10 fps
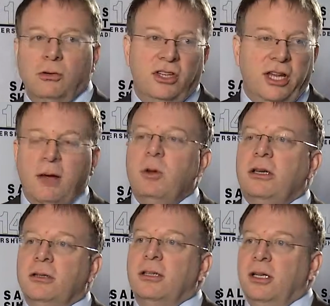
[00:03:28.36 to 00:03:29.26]
Today we
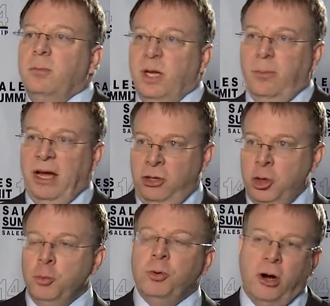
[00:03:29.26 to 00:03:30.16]
talked a little bit about
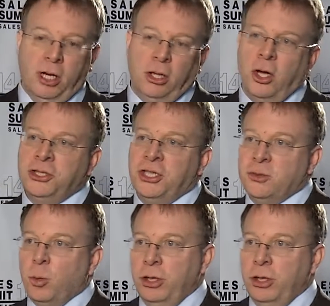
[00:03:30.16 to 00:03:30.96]
new product launches.